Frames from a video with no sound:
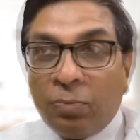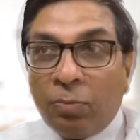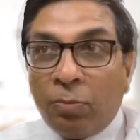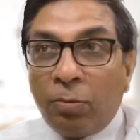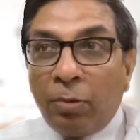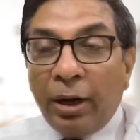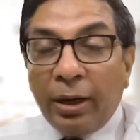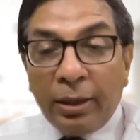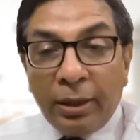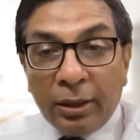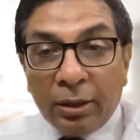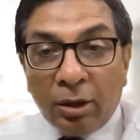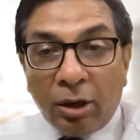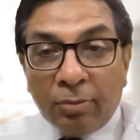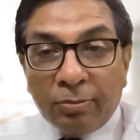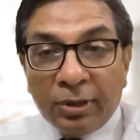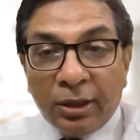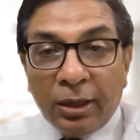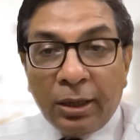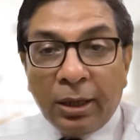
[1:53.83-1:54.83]
Very
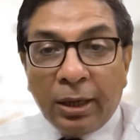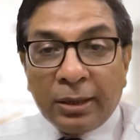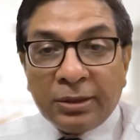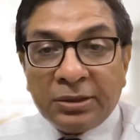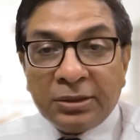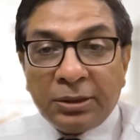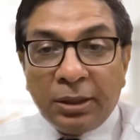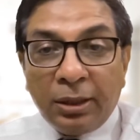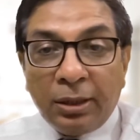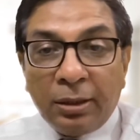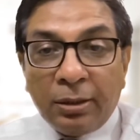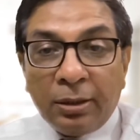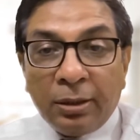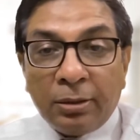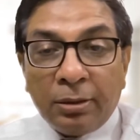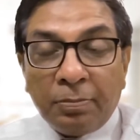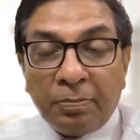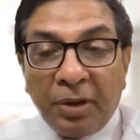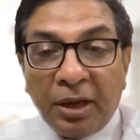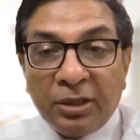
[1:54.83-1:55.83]
commonly, I see that
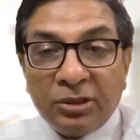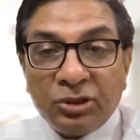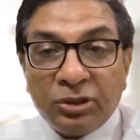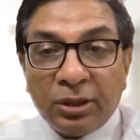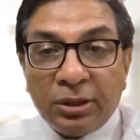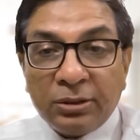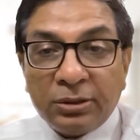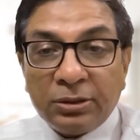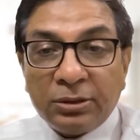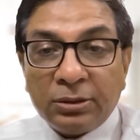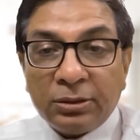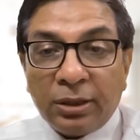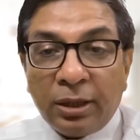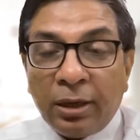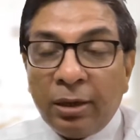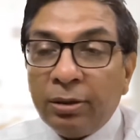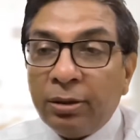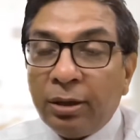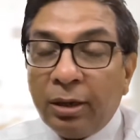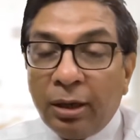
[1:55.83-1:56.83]
the patients
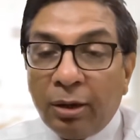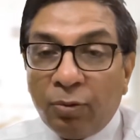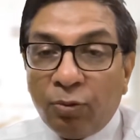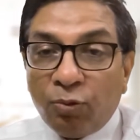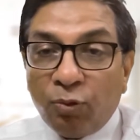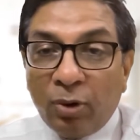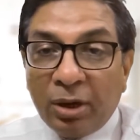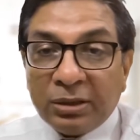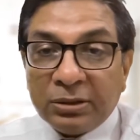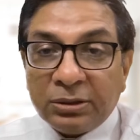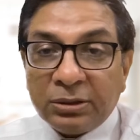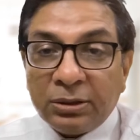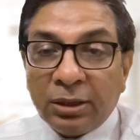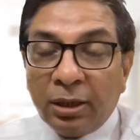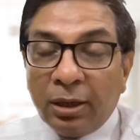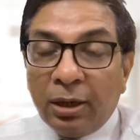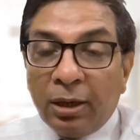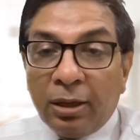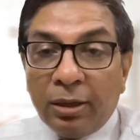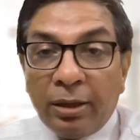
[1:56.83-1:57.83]
and their loved ones,
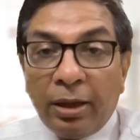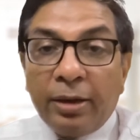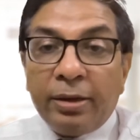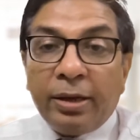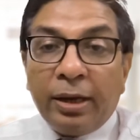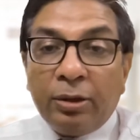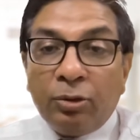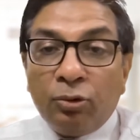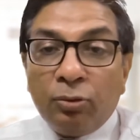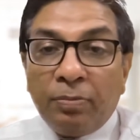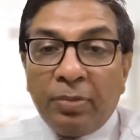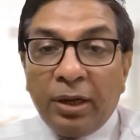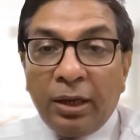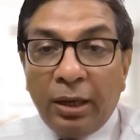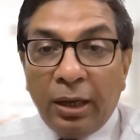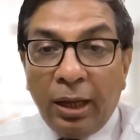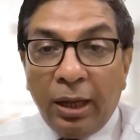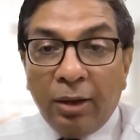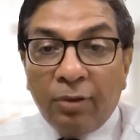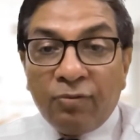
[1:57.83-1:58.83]
they tend to
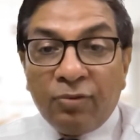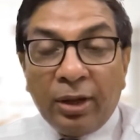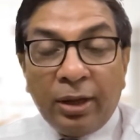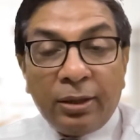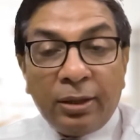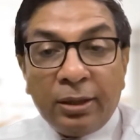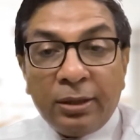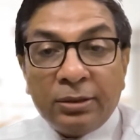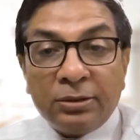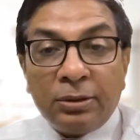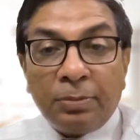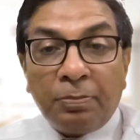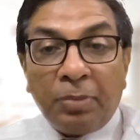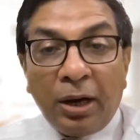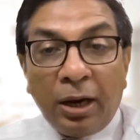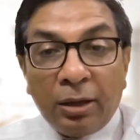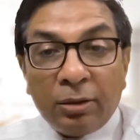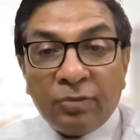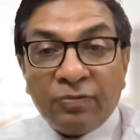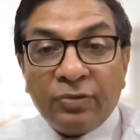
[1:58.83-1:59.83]
believe that it is a
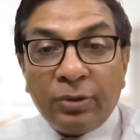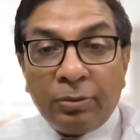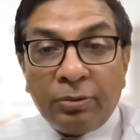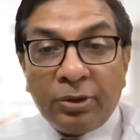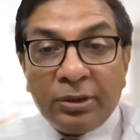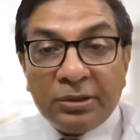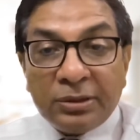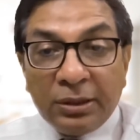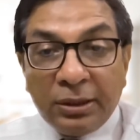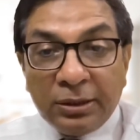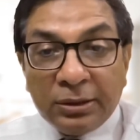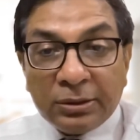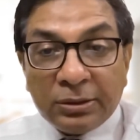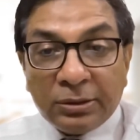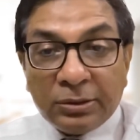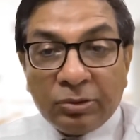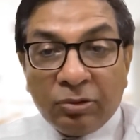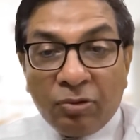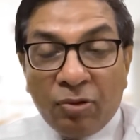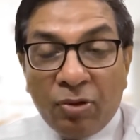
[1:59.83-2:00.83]
part of the
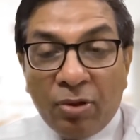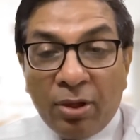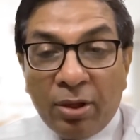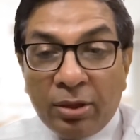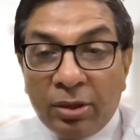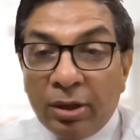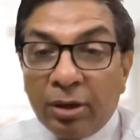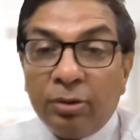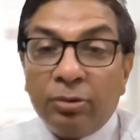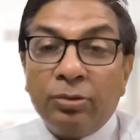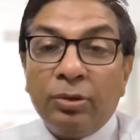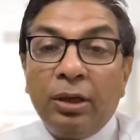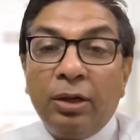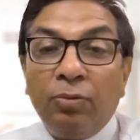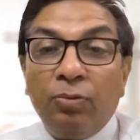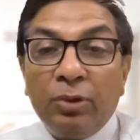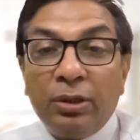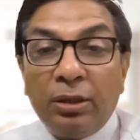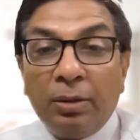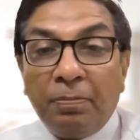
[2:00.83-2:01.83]
disease. They're going to
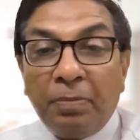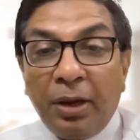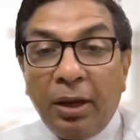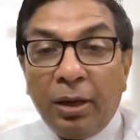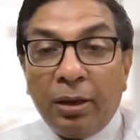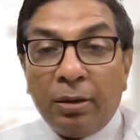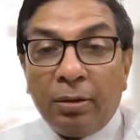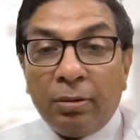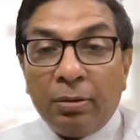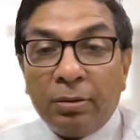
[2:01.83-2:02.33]
live with the pain.